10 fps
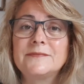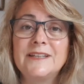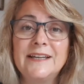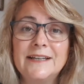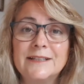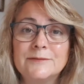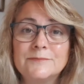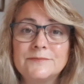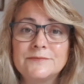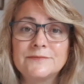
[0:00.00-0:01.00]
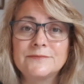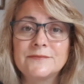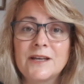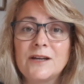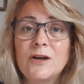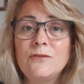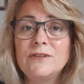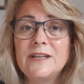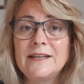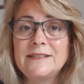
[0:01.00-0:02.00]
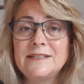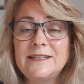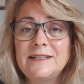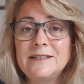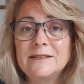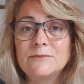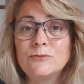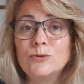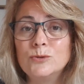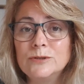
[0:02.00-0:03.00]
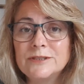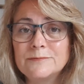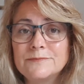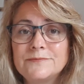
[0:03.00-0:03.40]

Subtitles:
Yeah. COVID-19 rules.